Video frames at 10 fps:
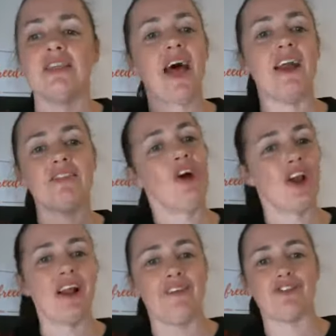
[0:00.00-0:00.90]
That is not a
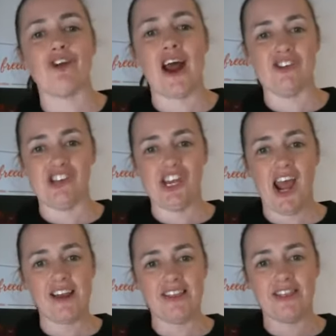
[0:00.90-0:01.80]
clear strategy
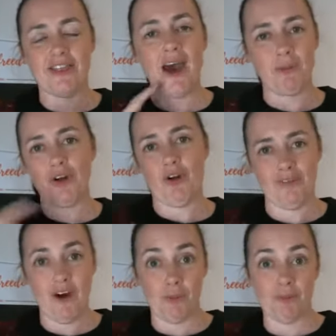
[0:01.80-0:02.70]
and that would not
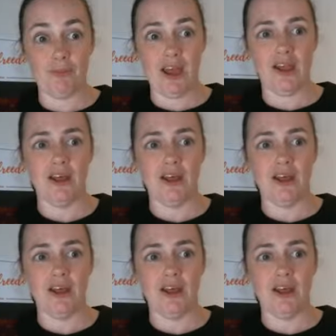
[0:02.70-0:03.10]
have helped me.